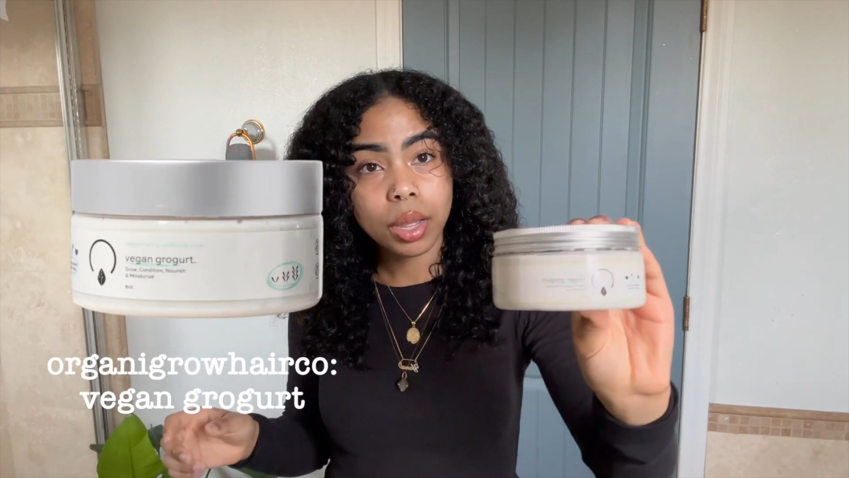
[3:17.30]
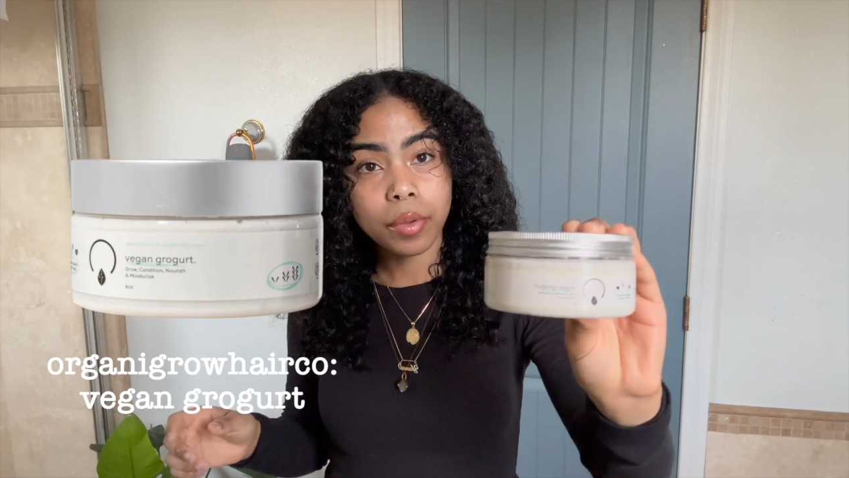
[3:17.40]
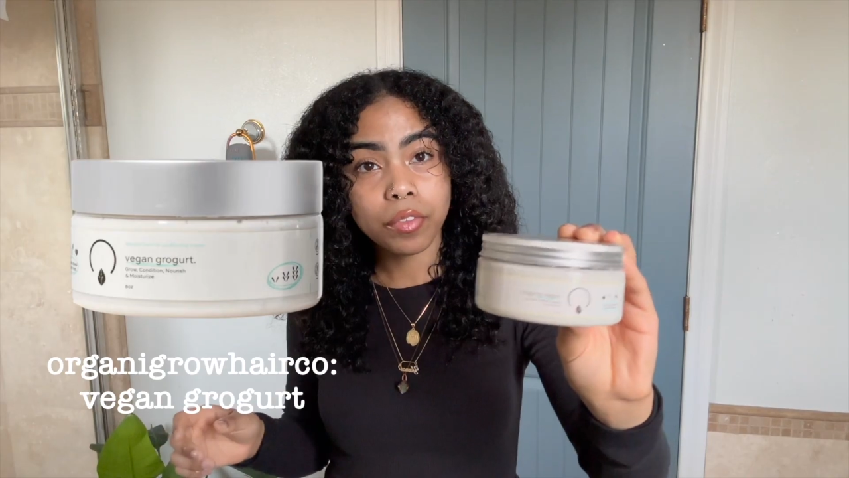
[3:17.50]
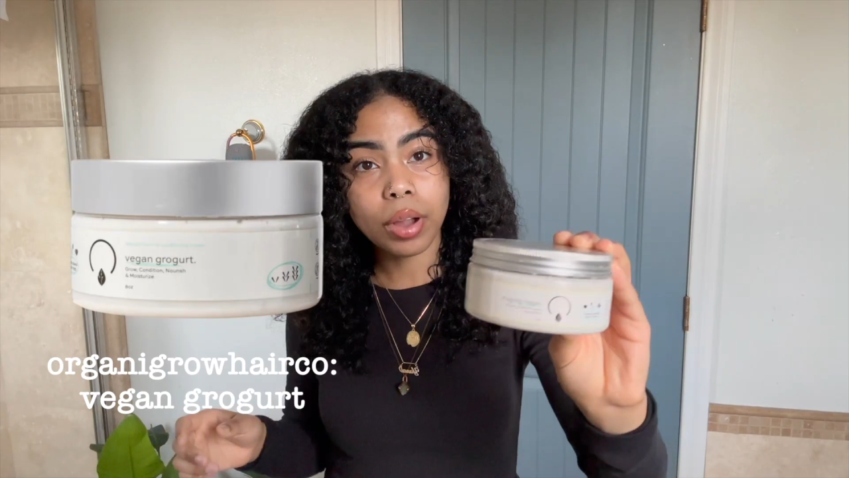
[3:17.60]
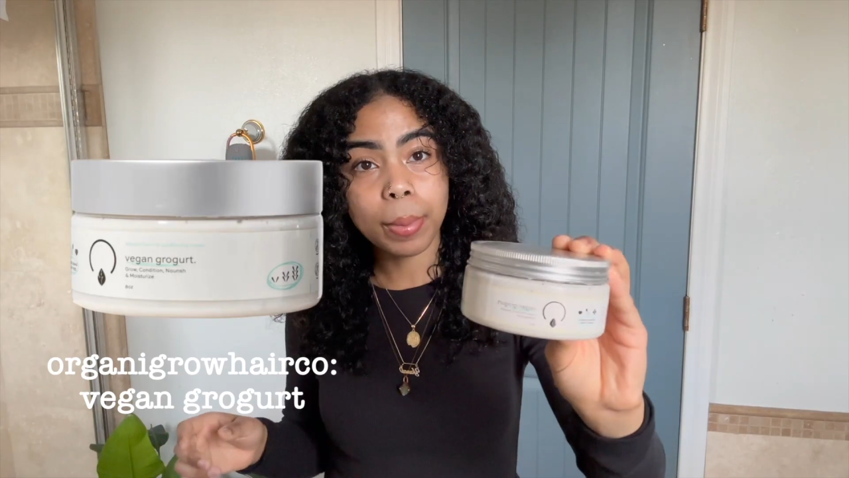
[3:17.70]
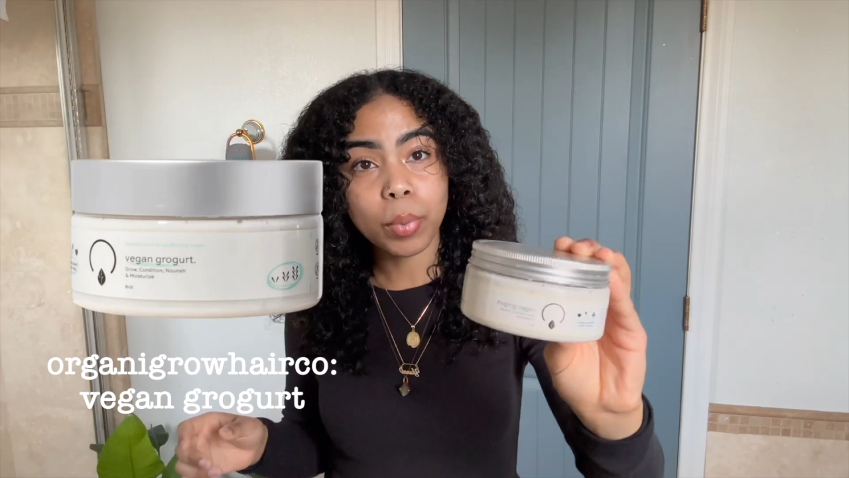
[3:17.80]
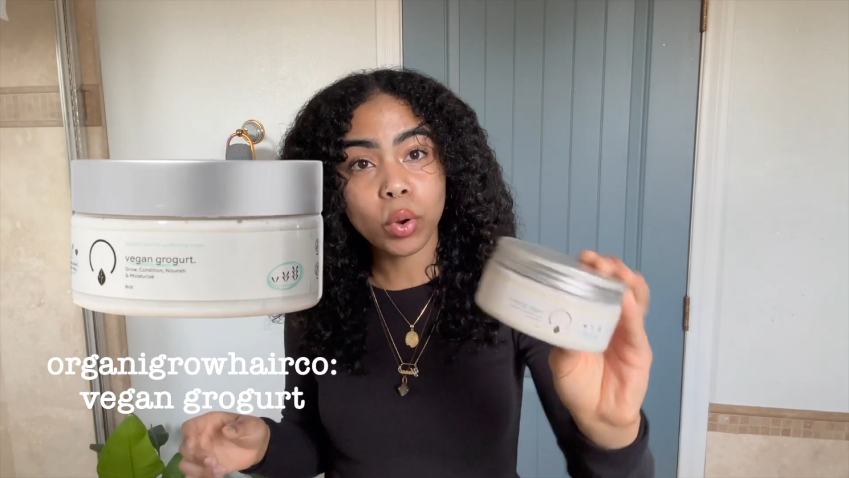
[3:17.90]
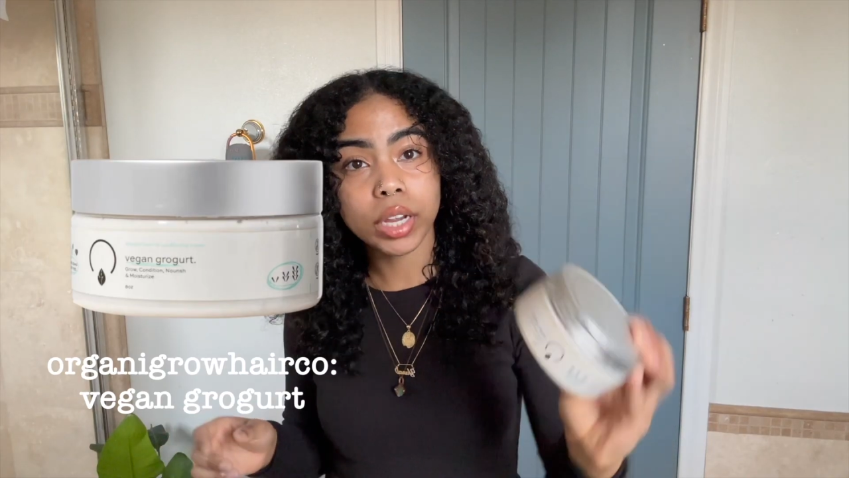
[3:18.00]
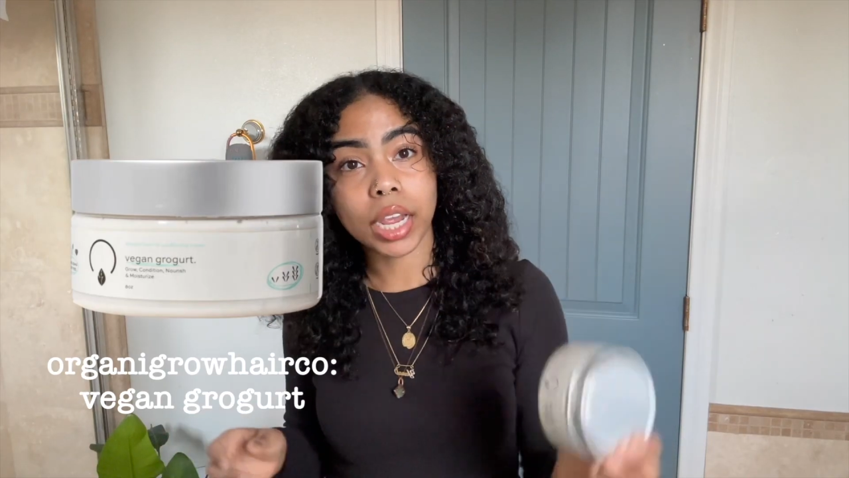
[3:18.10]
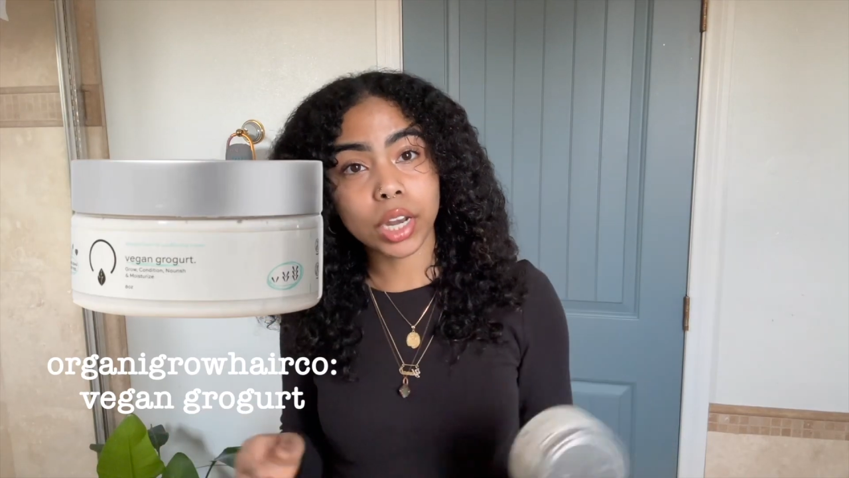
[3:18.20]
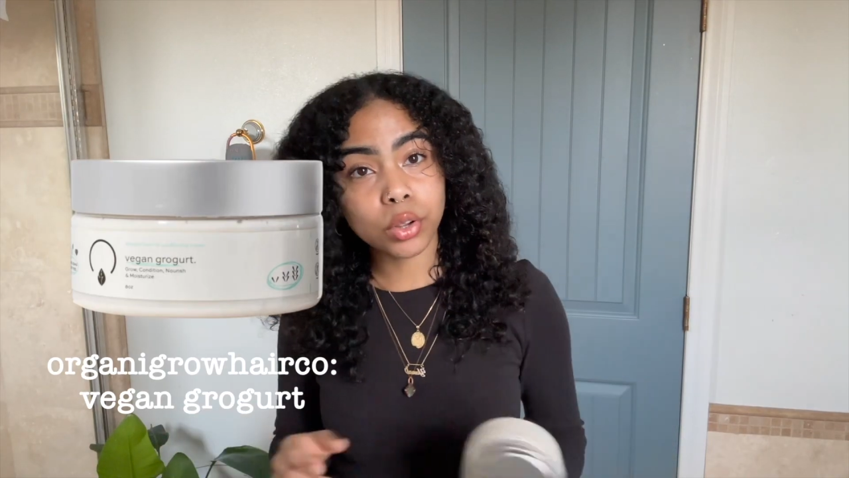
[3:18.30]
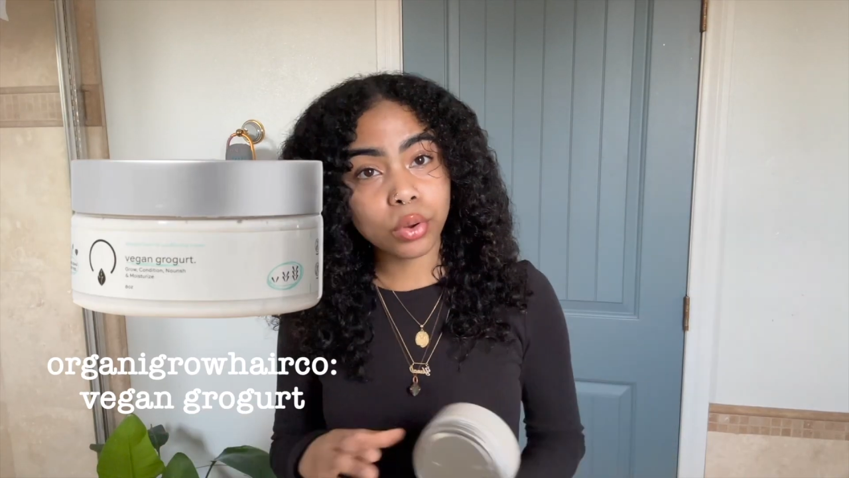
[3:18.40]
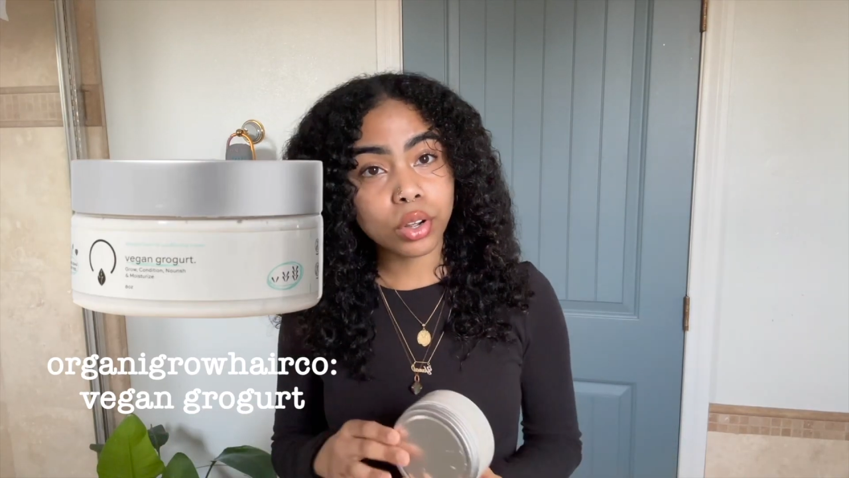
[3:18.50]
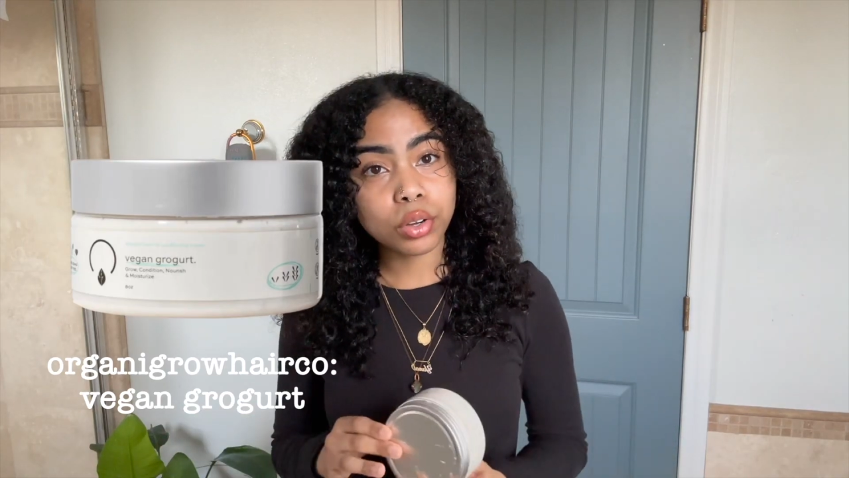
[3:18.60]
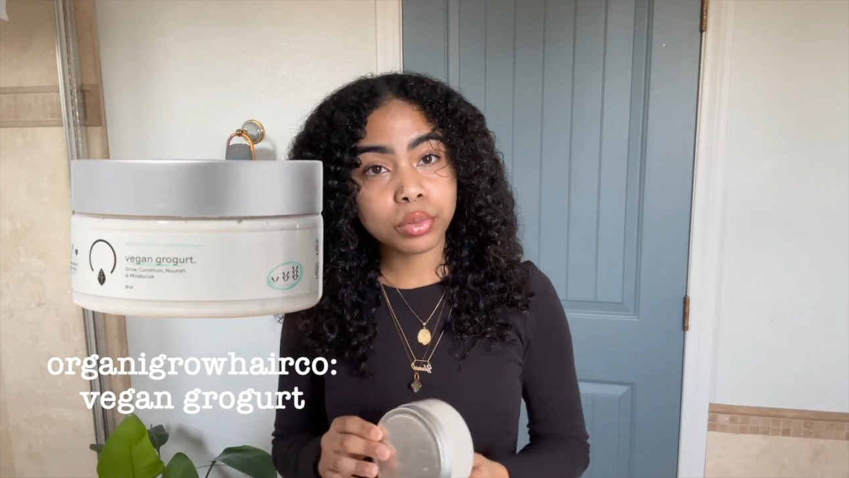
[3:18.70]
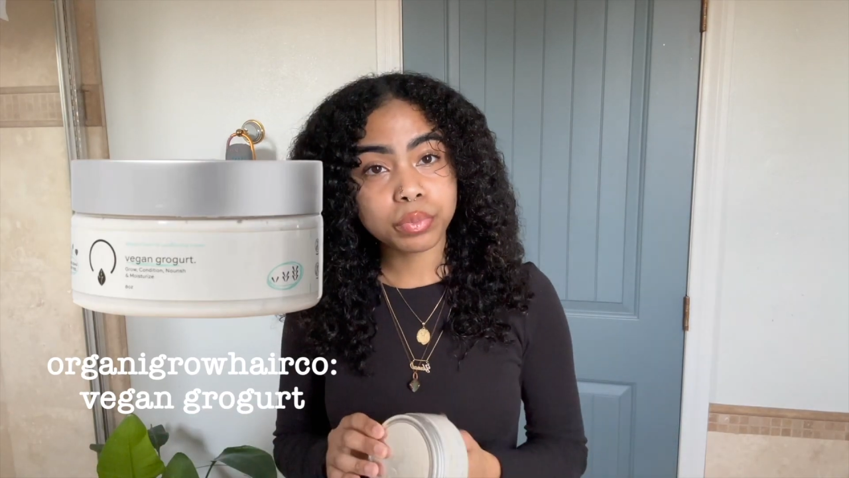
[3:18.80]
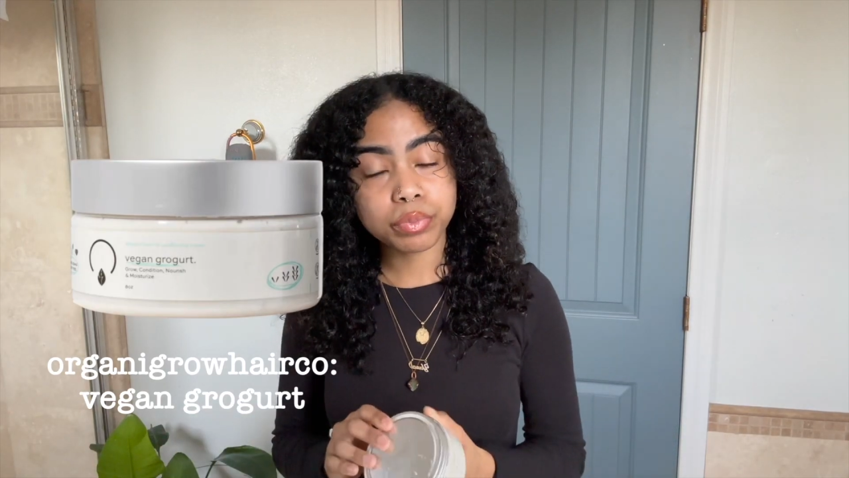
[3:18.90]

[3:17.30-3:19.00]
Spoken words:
from Organigrow.